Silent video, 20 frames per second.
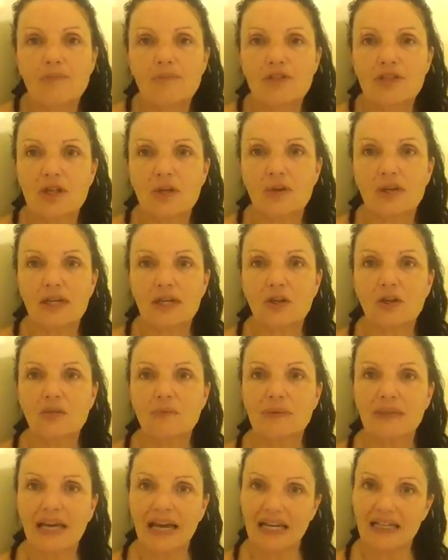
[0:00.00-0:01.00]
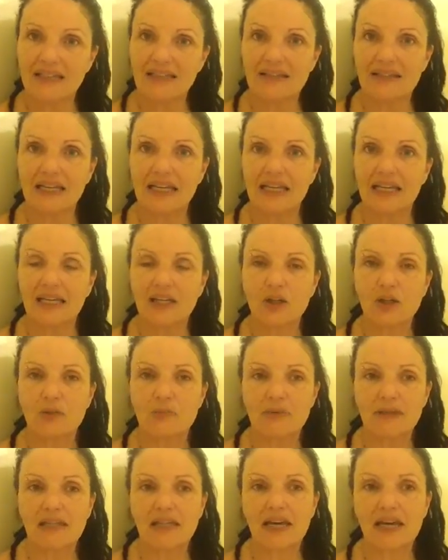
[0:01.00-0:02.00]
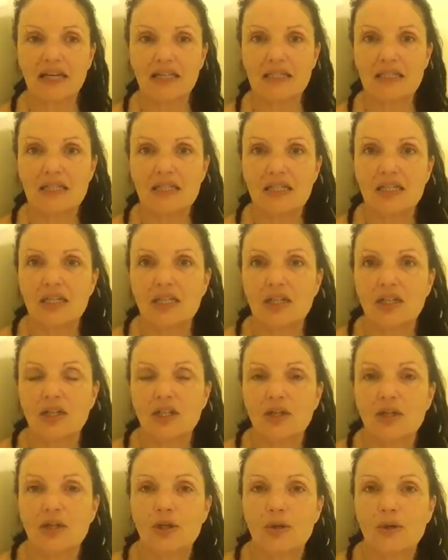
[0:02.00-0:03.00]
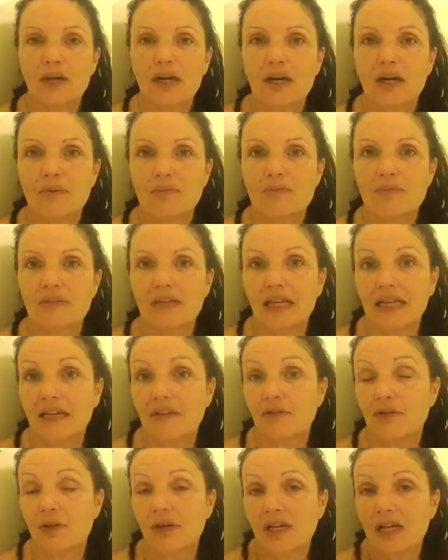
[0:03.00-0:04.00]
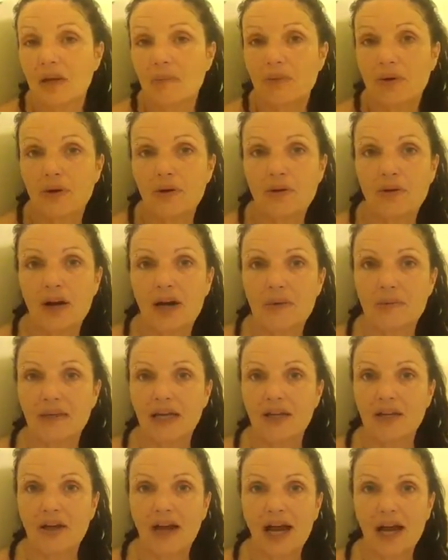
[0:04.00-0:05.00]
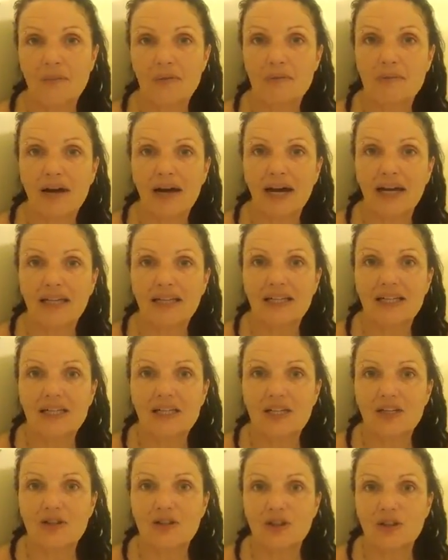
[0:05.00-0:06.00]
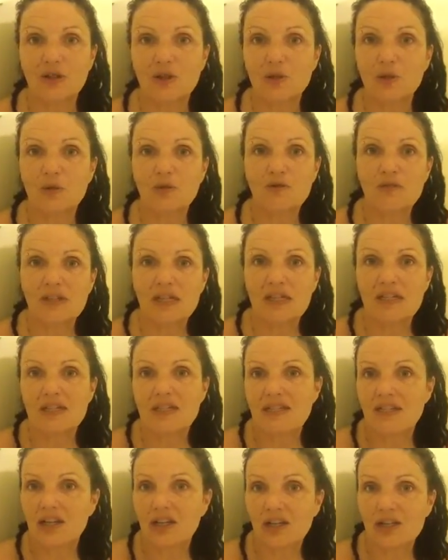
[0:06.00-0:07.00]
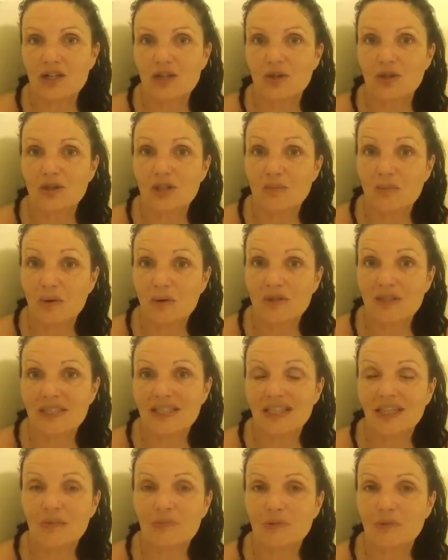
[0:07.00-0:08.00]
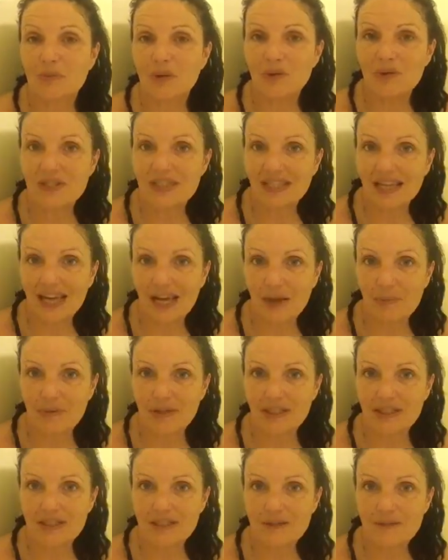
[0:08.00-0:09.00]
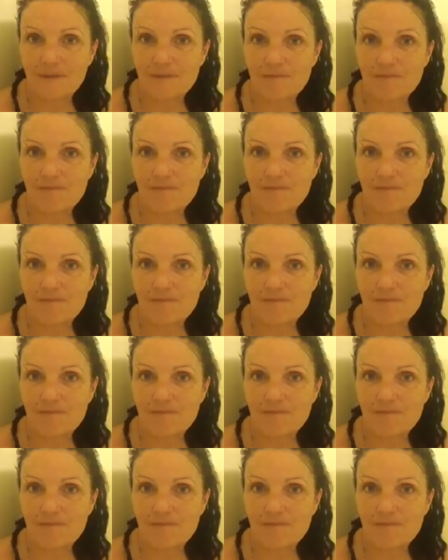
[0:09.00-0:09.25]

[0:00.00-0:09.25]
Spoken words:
So it could be anything. It could be that, you know, like if you're in our program, Get Your Happy Back, that you've stuck to your demoting and promoting habit.